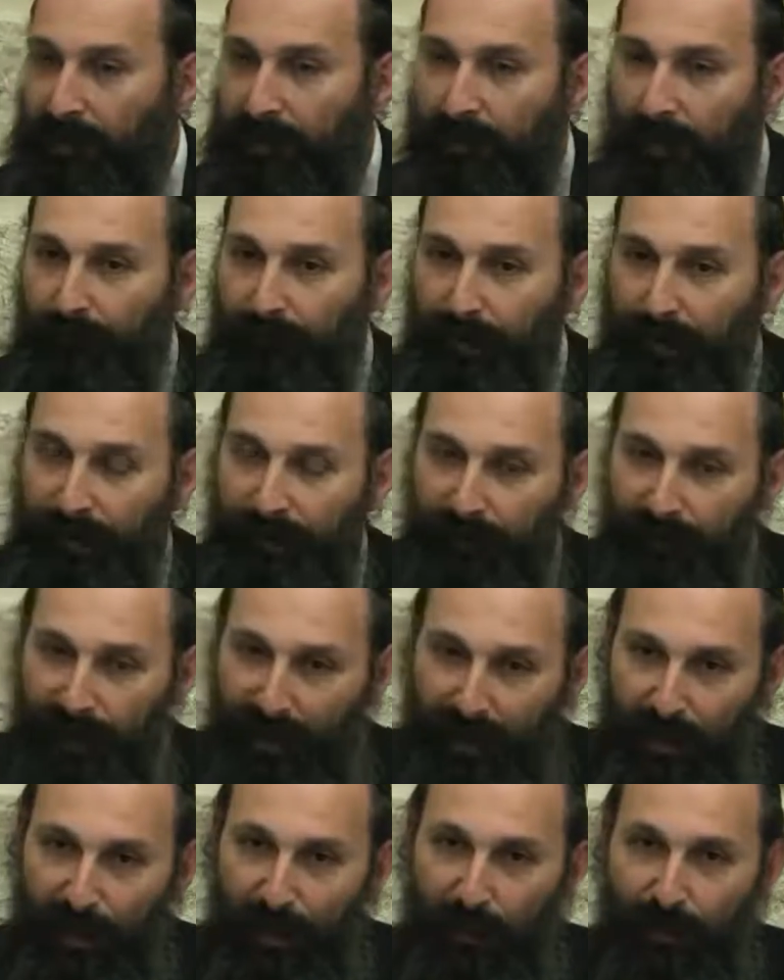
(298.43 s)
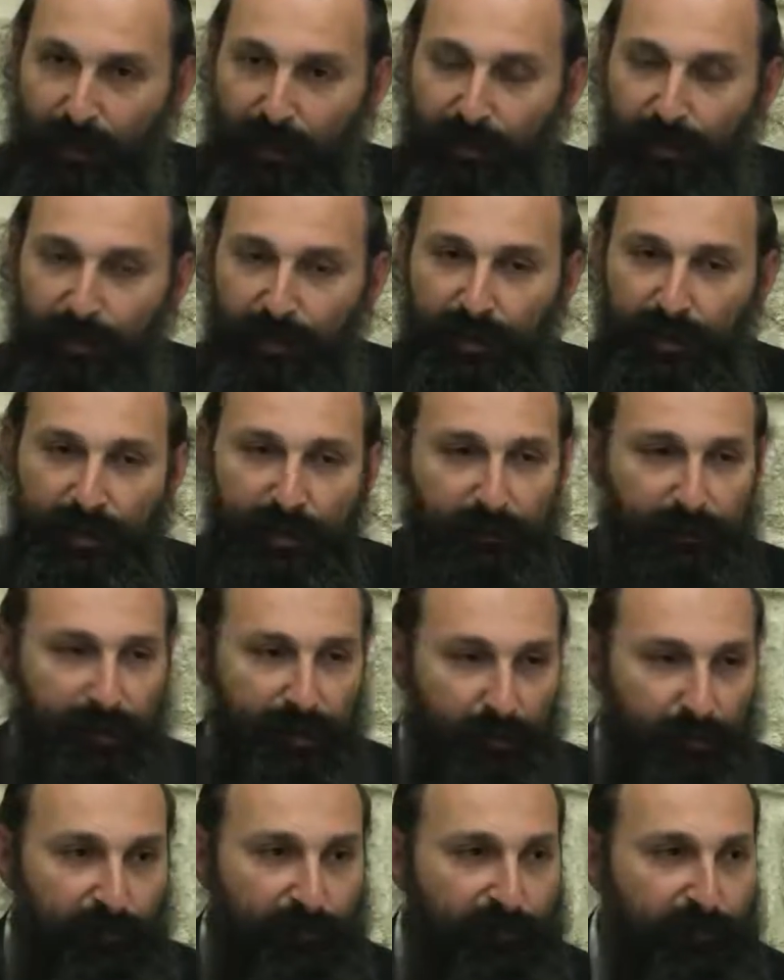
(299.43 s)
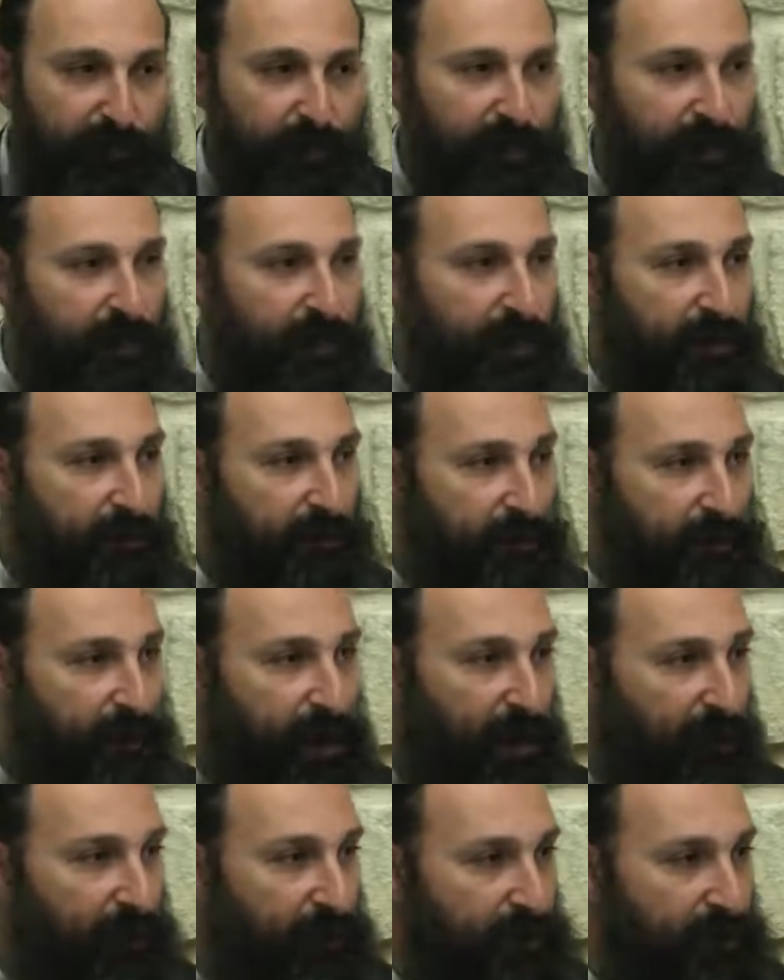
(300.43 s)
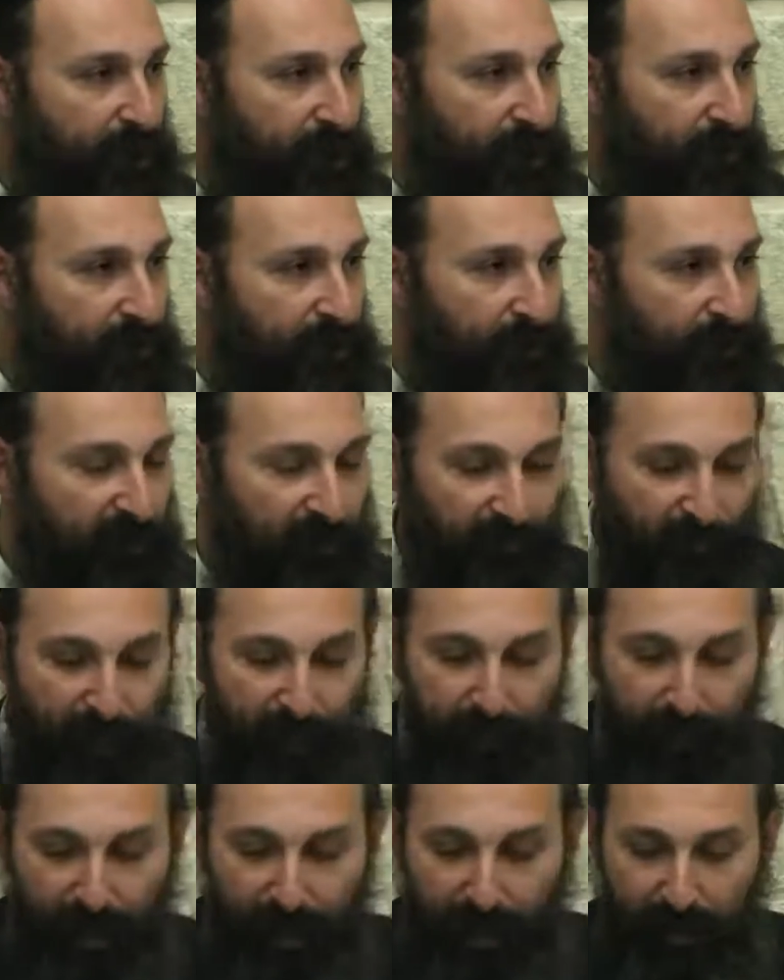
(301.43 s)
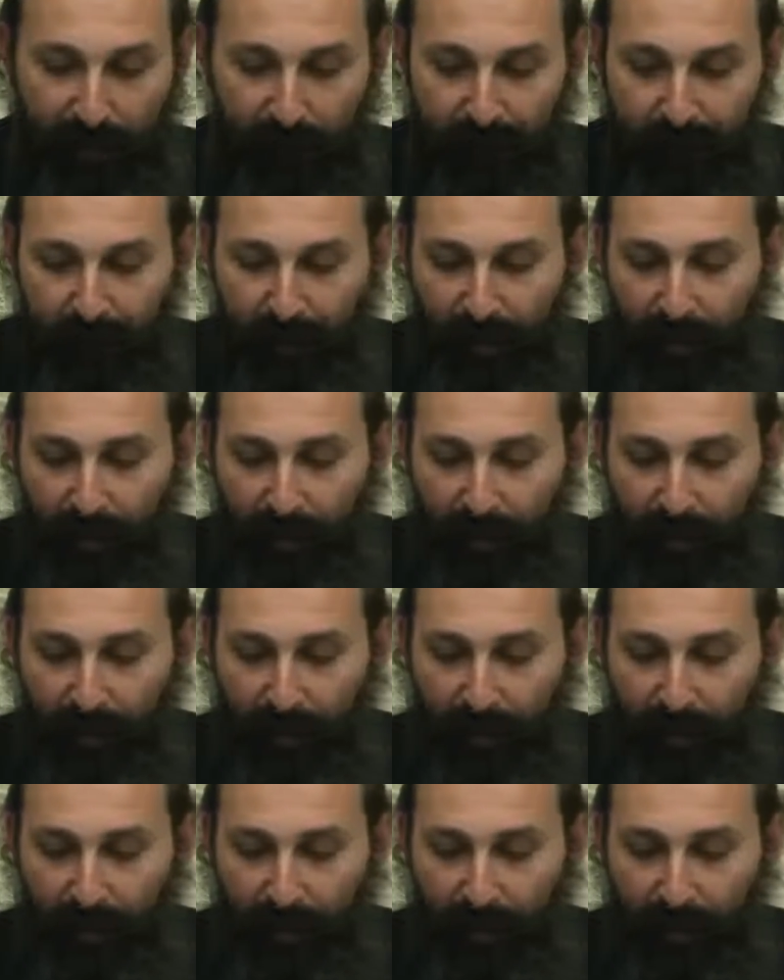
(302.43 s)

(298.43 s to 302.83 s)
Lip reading: Sometimes very low energy can be good for me, and on the other side can be very bad.